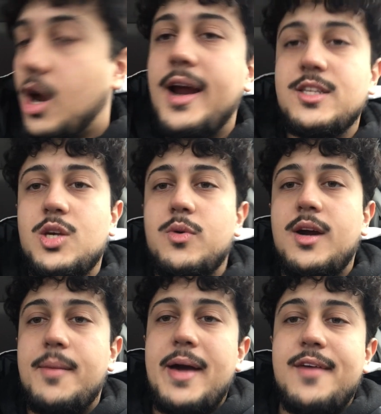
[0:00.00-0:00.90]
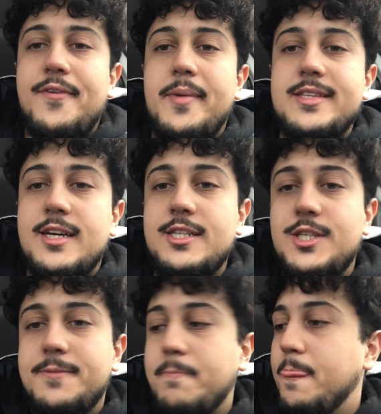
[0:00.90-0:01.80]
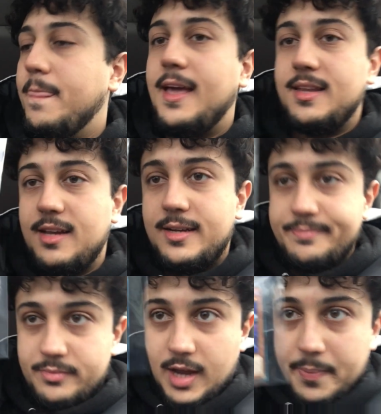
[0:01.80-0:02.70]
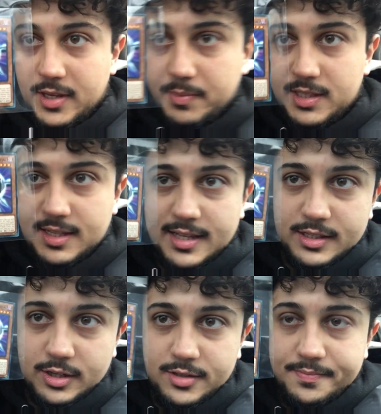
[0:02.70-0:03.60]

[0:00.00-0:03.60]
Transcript: All right, so we're back from Untouch, and um, I picked up the Celestial.